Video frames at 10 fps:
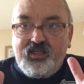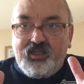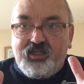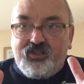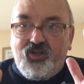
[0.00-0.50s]

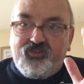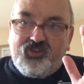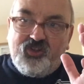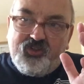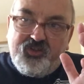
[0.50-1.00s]
A guy's
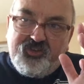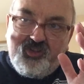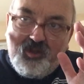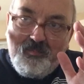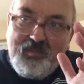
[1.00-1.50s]
got to
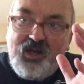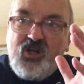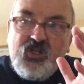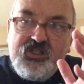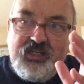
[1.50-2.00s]

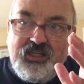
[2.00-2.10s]
demand,